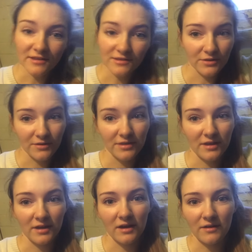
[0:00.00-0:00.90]
This is the only
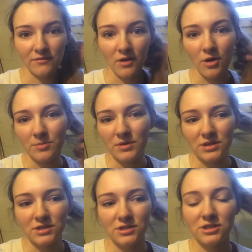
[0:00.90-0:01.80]
thing I've
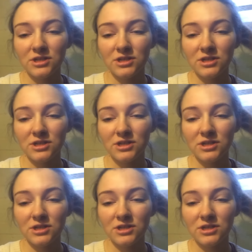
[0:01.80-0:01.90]
opened,